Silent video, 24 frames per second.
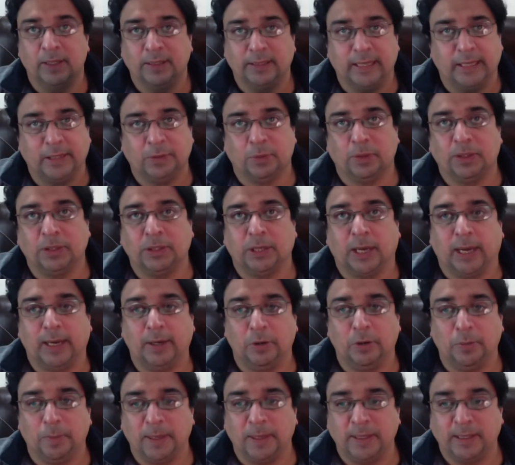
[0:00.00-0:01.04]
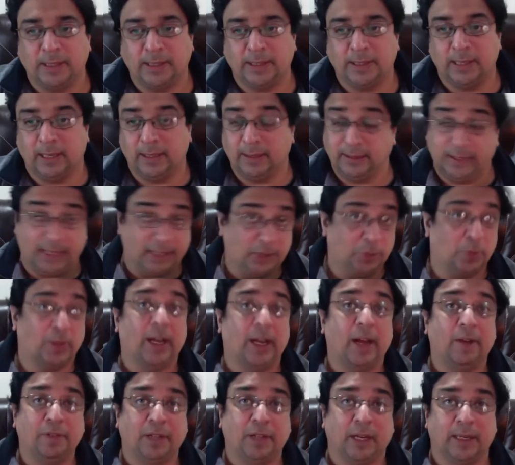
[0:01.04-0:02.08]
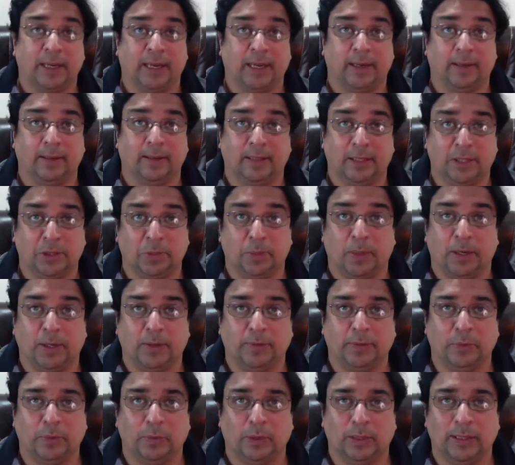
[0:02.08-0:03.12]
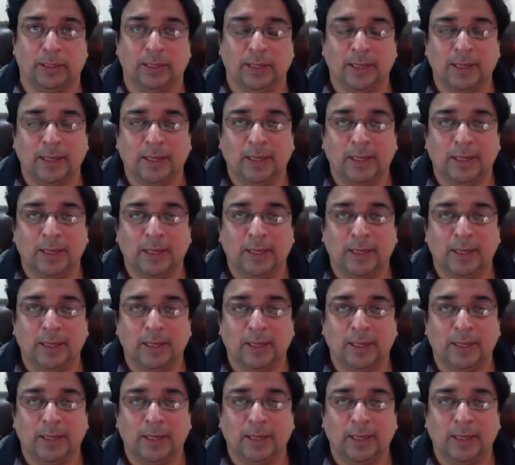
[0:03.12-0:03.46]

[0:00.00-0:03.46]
That's what Ty Lopez has done. That's what I've done here in this part of the world.